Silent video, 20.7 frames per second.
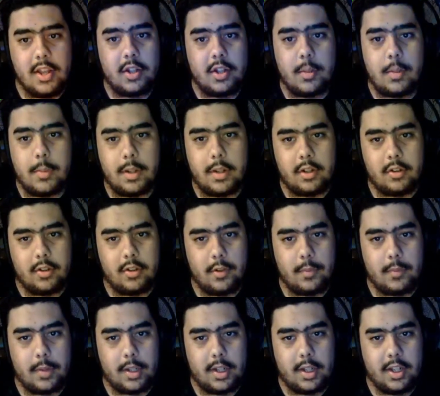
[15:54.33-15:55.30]
can make yourself
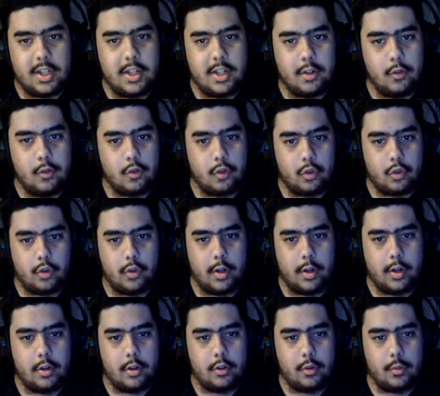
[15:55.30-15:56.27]
like a huge
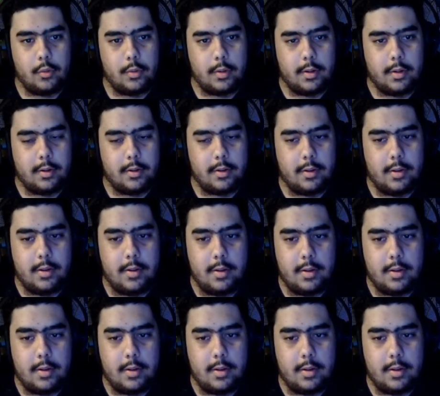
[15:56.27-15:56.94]
crater doing this.